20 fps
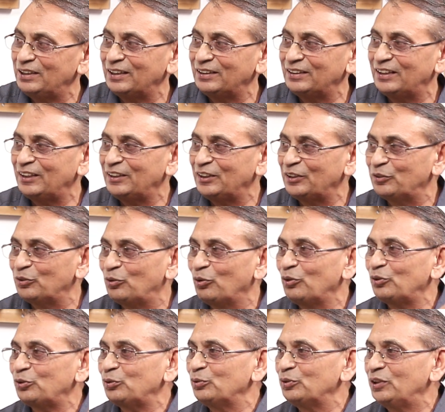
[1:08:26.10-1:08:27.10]
and then it
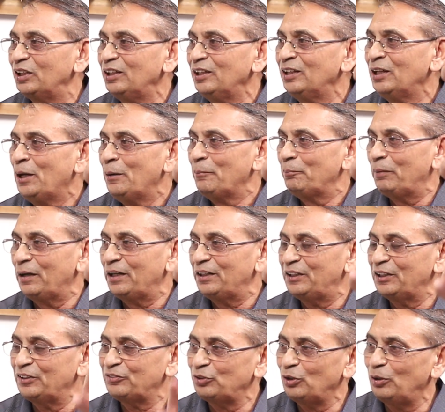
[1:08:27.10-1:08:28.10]
goes to the
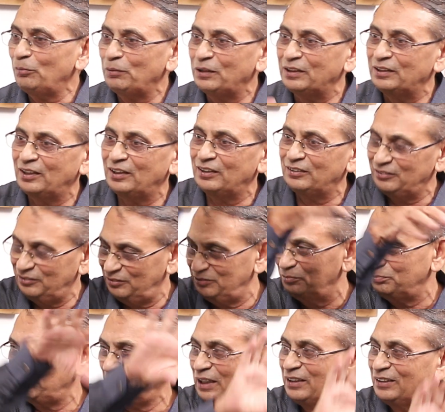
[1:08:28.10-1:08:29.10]
painting shop, and then
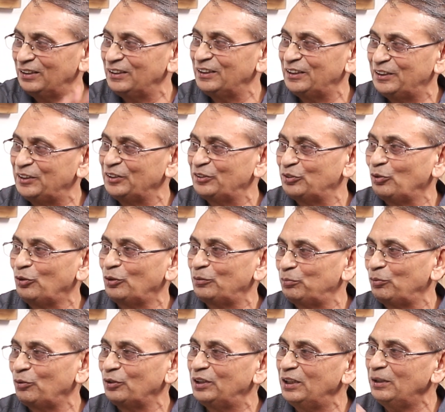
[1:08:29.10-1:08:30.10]
finally it is got
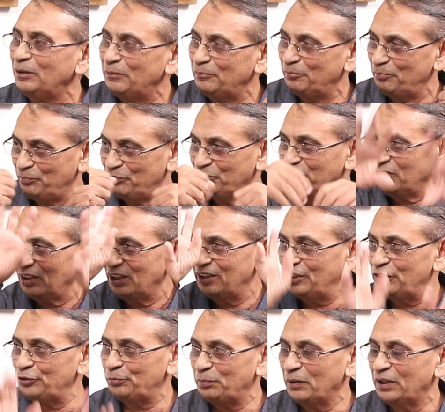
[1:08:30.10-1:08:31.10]
for the
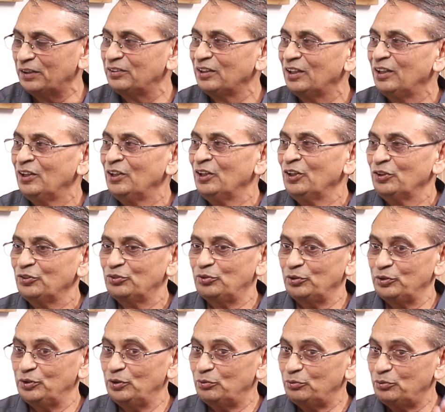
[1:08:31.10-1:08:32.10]
dispatch. So
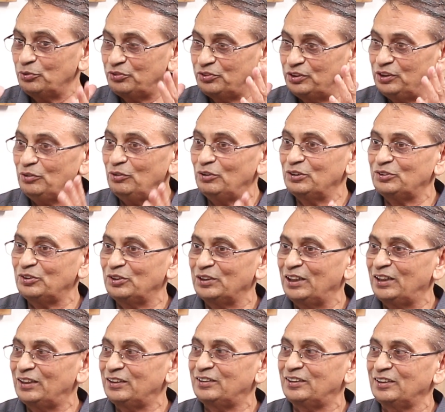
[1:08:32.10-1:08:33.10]
you have to see also
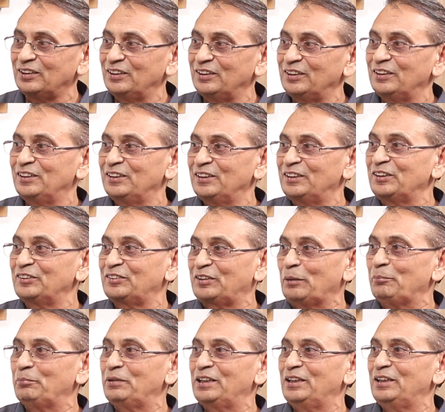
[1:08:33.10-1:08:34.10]
that it is
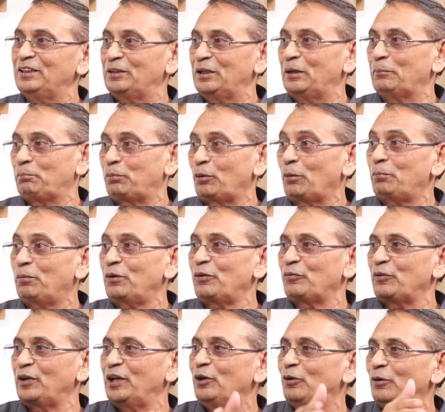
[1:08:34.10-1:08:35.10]
coming in the proper
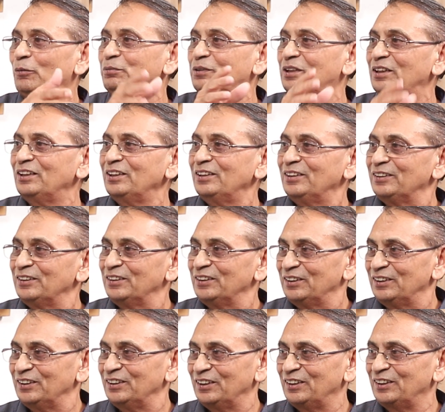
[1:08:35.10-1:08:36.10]
way of the
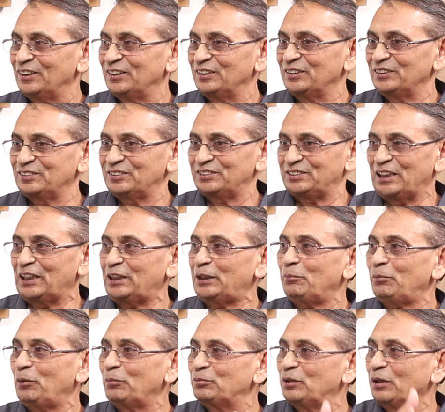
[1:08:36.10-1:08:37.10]

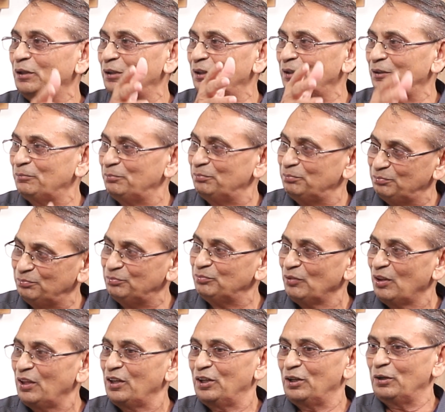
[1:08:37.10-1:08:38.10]
setup of the
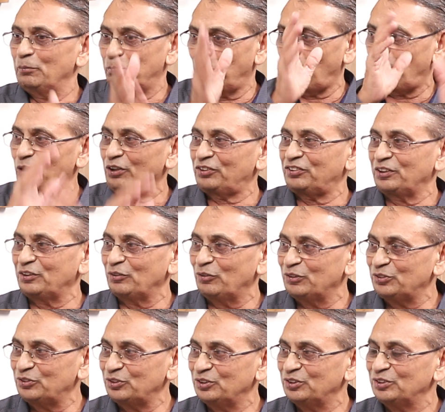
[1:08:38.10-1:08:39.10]
production
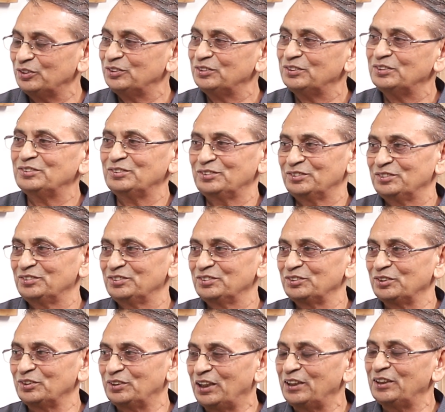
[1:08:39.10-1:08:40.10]
also.
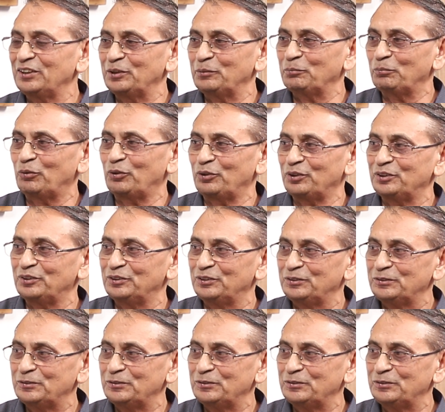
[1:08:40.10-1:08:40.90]
So that is important.